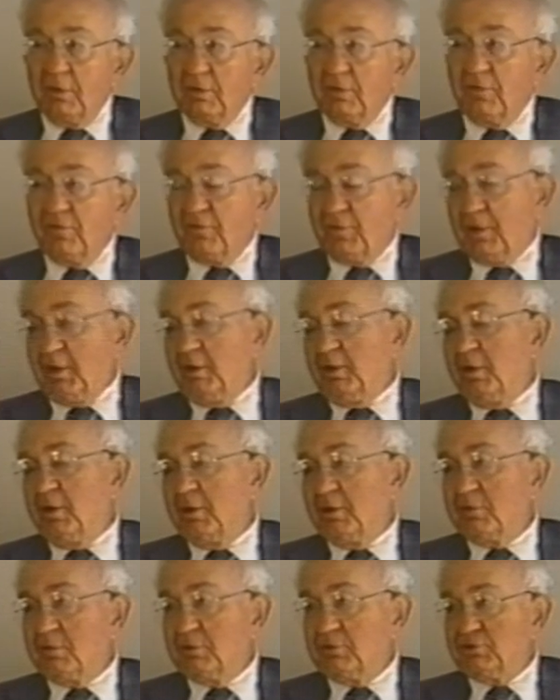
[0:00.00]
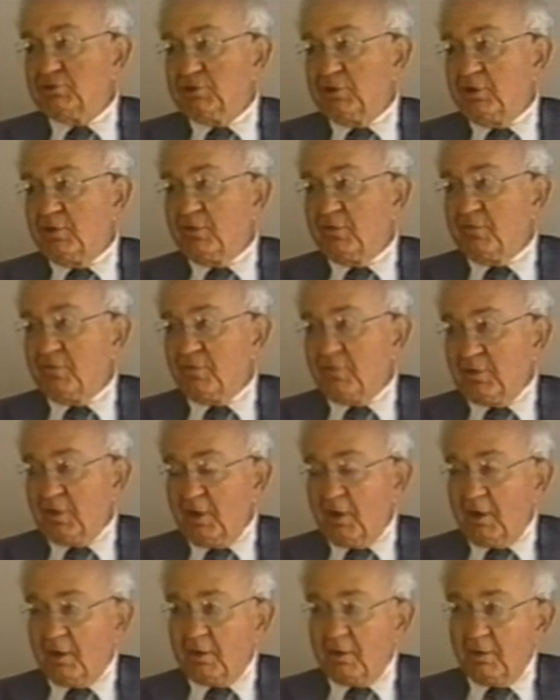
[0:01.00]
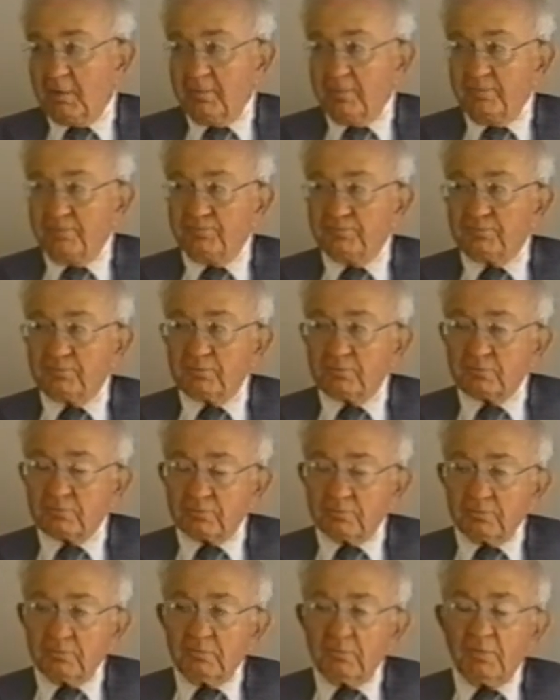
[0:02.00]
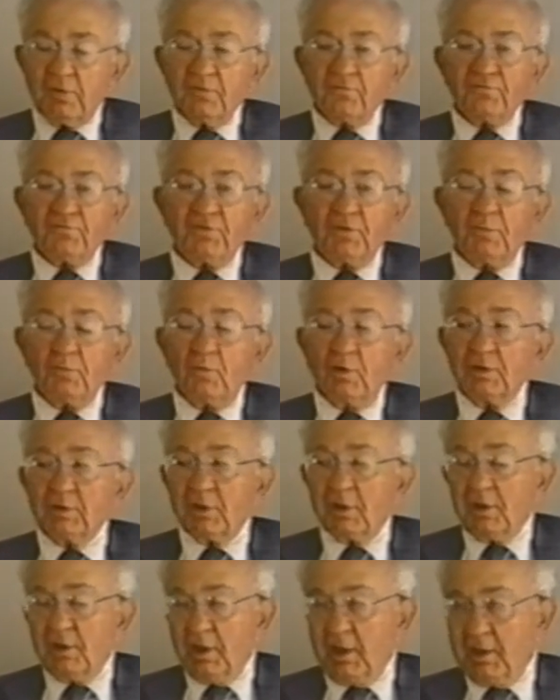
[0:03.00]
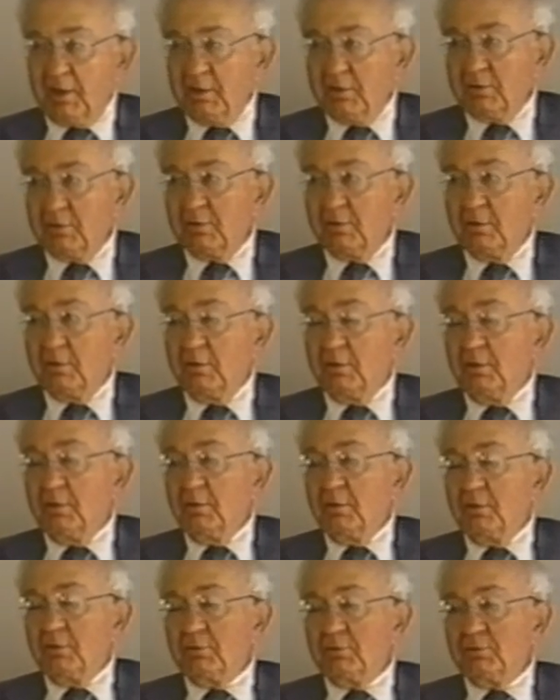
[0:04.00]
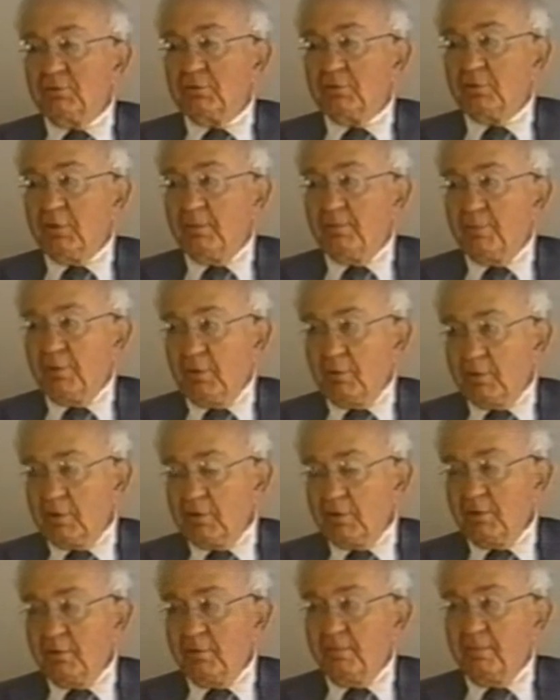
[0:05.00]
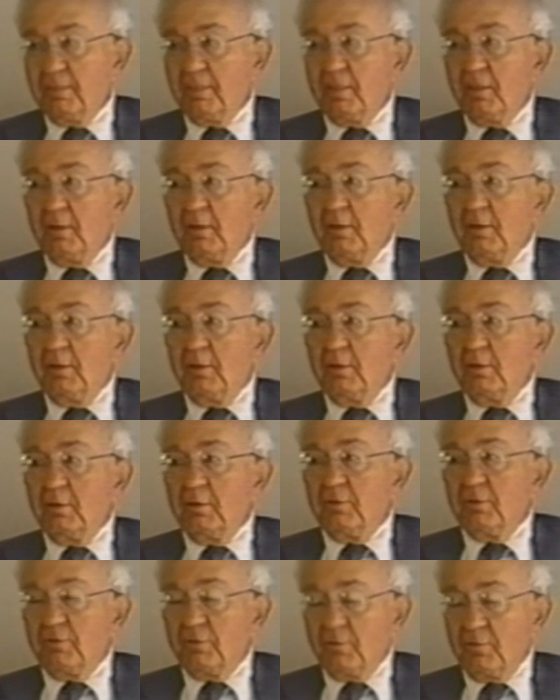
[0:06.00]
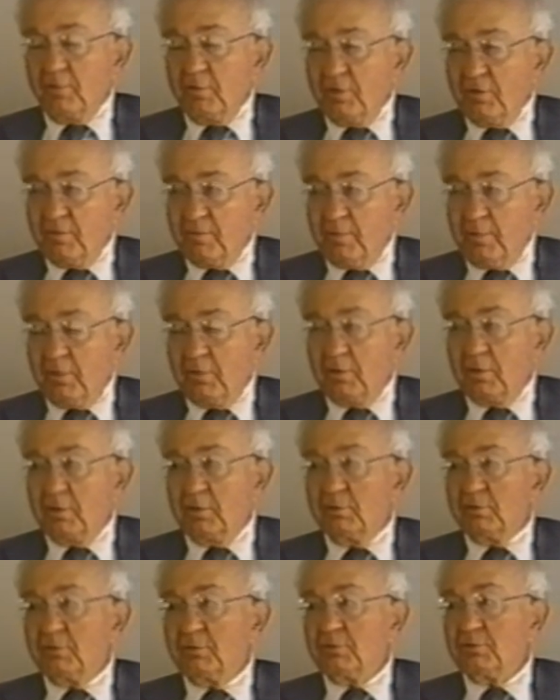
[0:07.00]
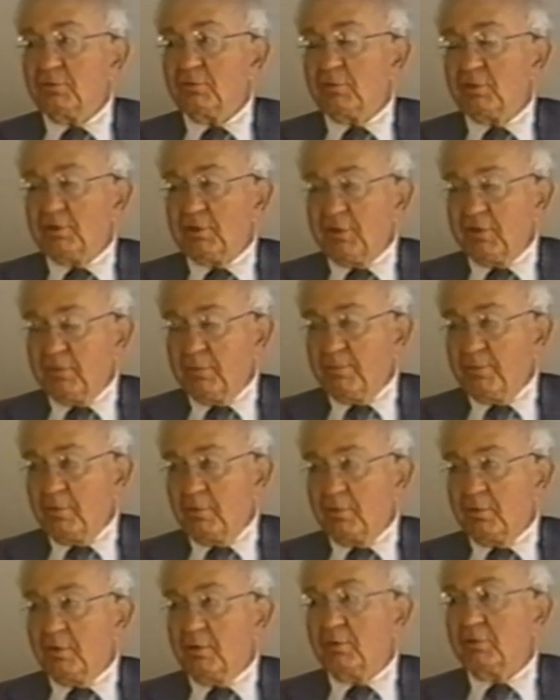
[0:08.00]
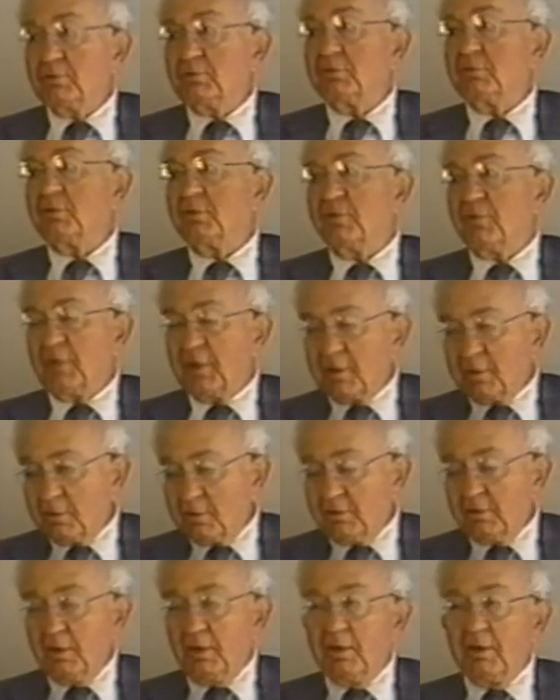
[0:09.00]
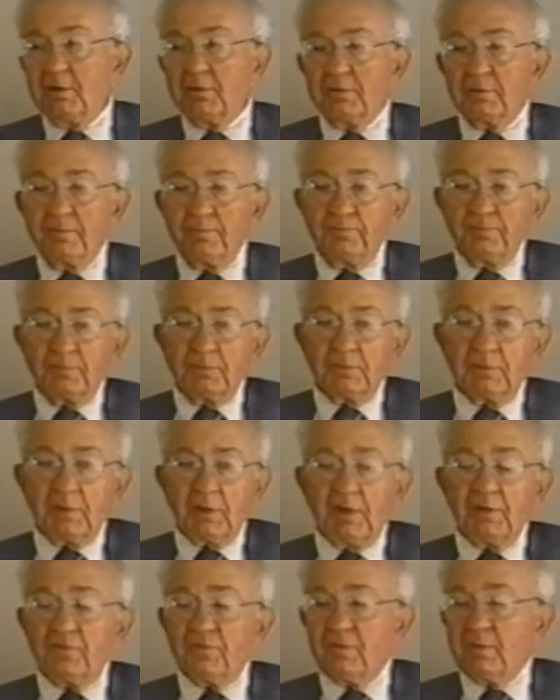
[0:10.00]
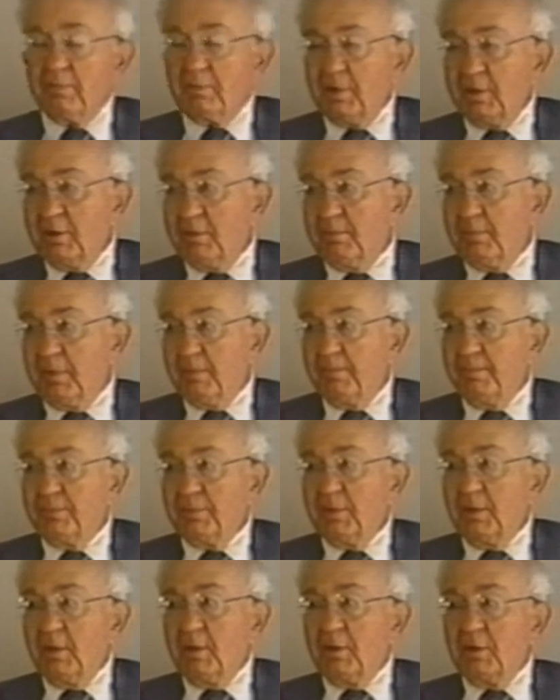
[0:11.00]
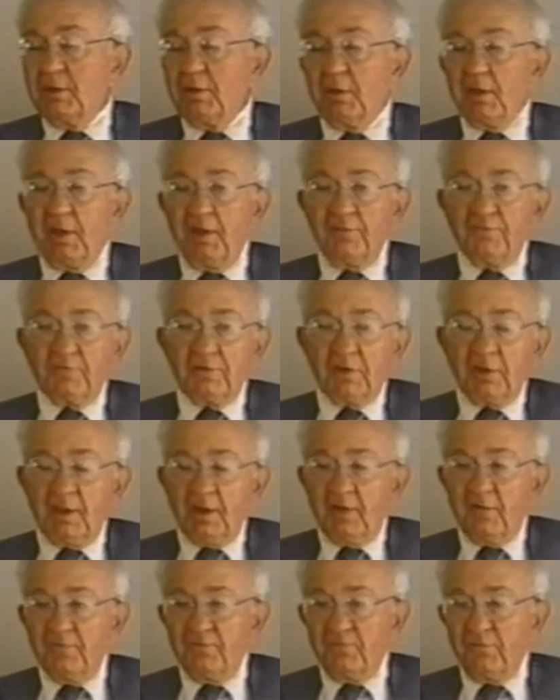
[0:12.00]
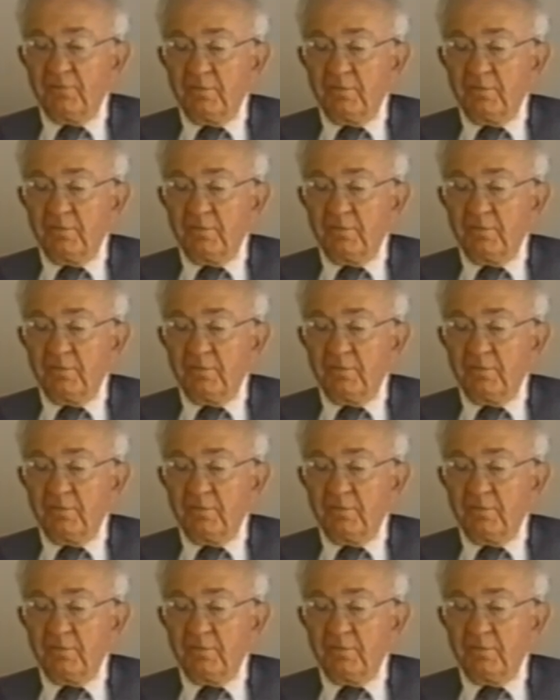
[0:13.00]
to sell 100 shares of stock from one client to a broker, through his broker, to another broker, to a second client. That's the minimum. You have to have